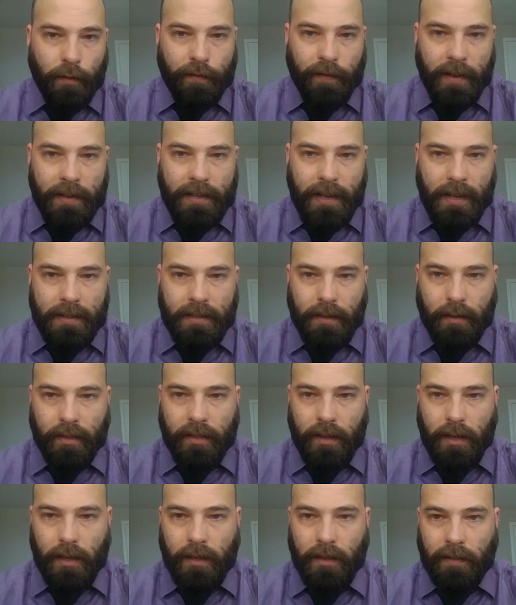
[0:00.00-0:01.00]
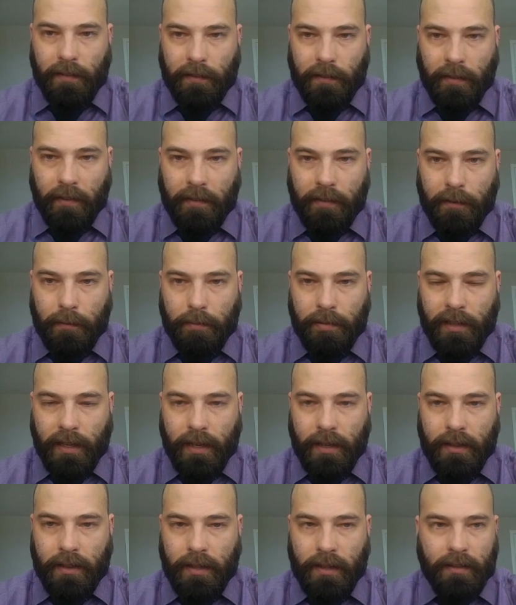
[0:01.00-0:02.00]
fantastic thing is
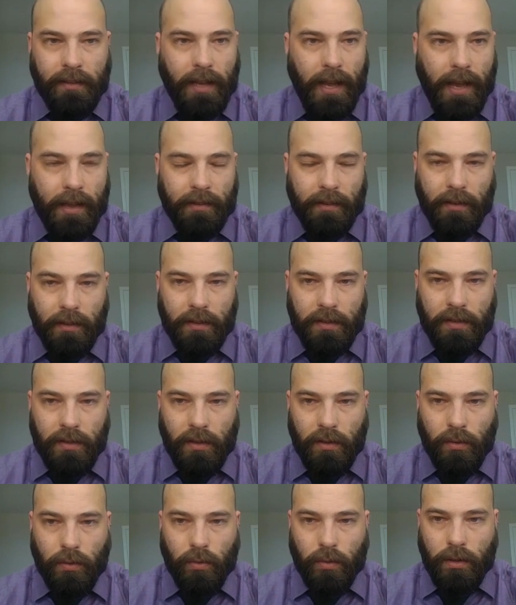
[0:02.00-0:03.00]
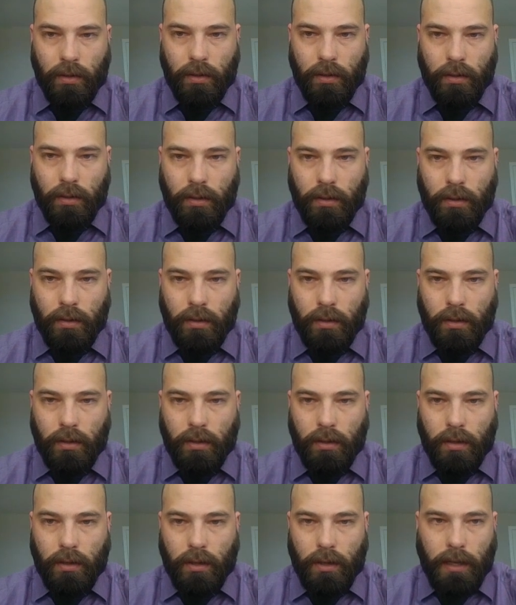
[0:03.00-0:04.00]
splitting these guys in 2.
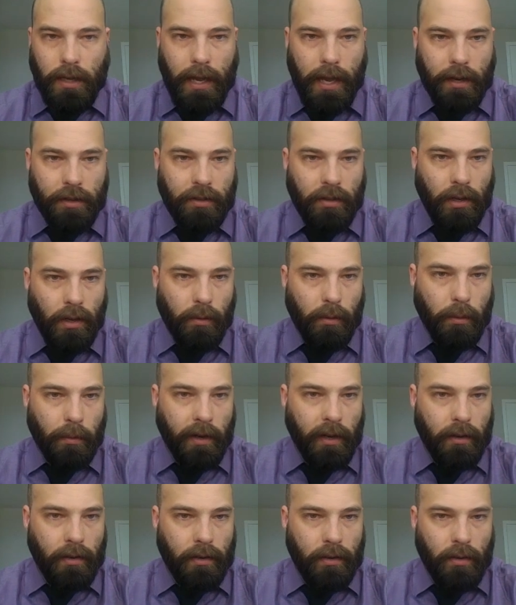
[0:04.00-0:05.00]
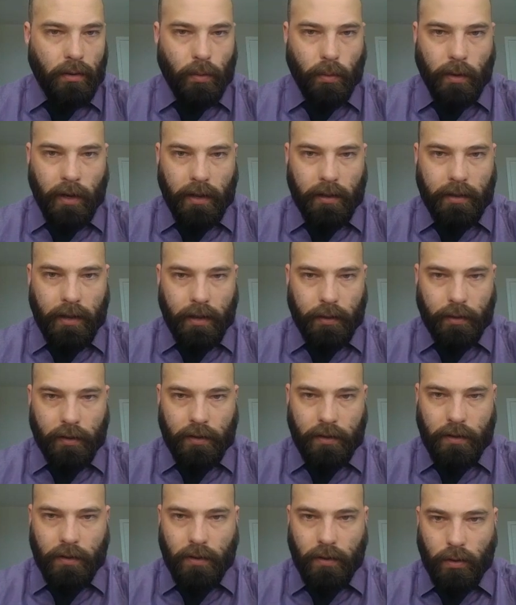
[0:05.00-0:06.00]
Actually, you know what we're going to do? We're going to take
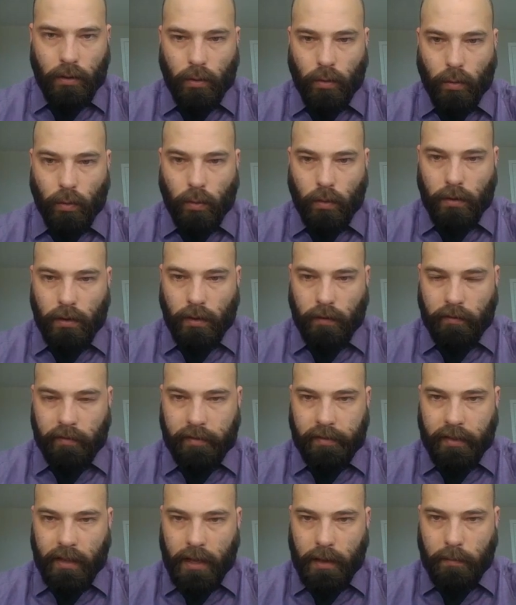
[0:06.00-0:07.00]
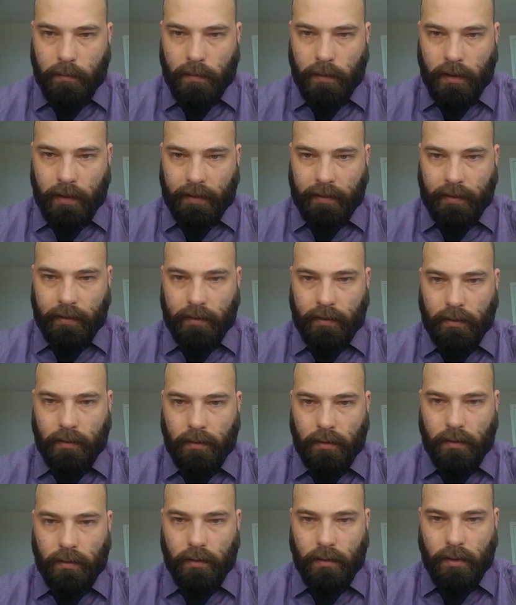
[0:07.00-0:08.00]
the 2 of them,
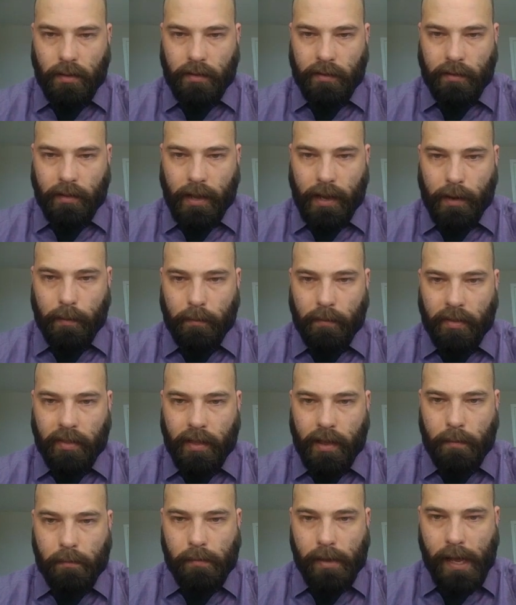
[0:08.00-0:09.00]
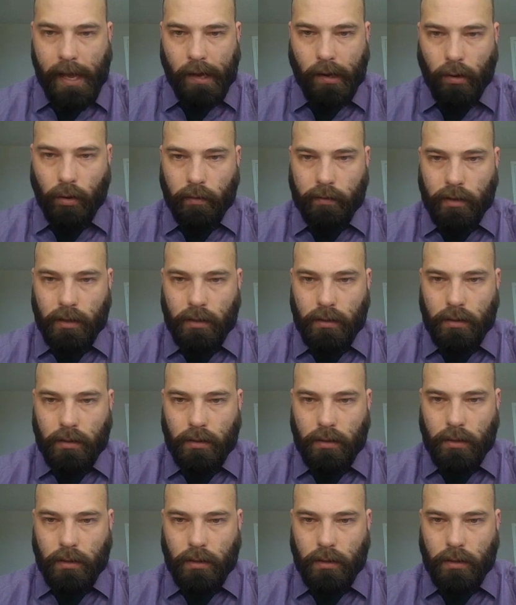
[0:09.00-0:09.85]
slide them back over.